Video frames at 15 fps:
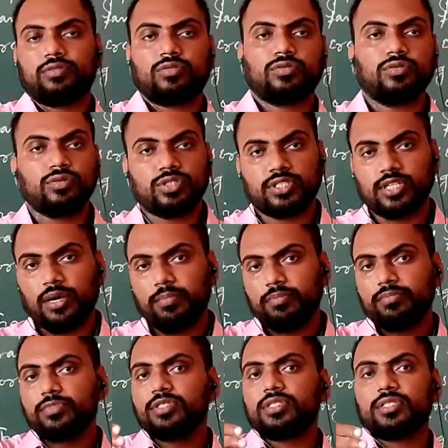to
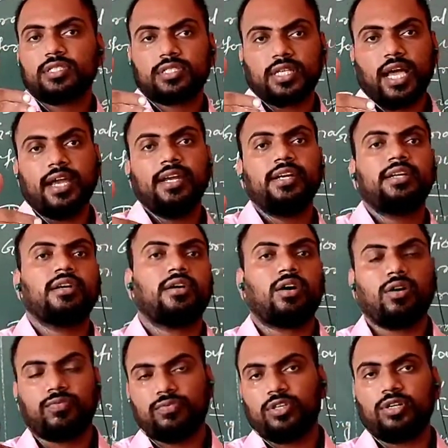some side
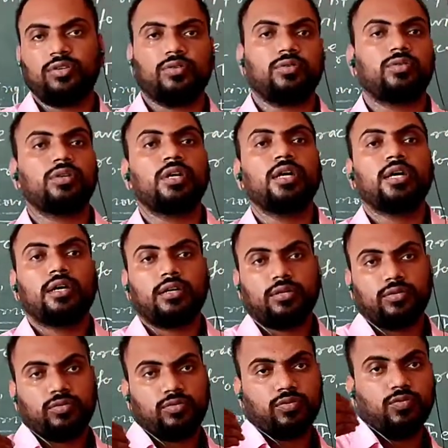of the door,
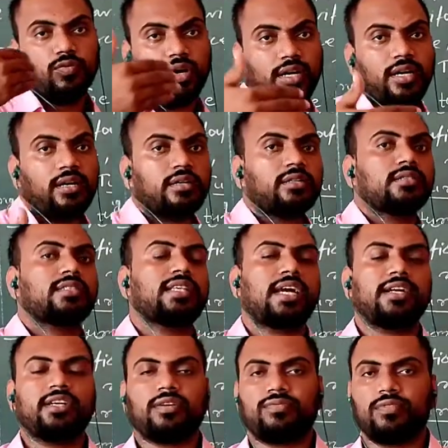to one
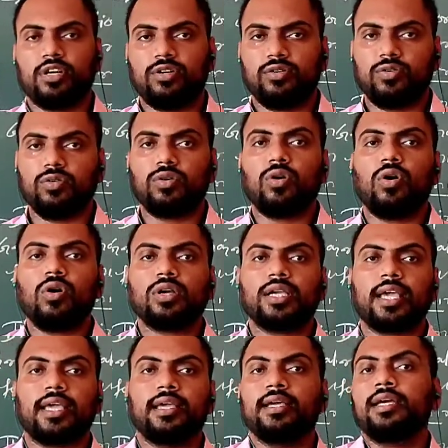side of the door.
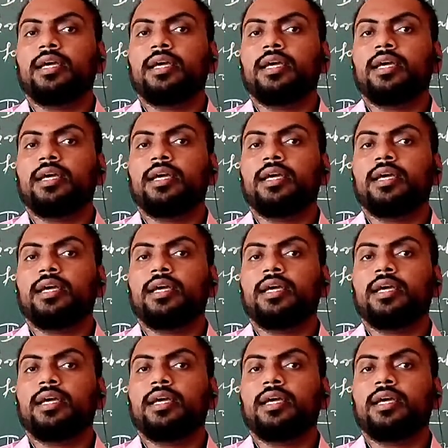Okay,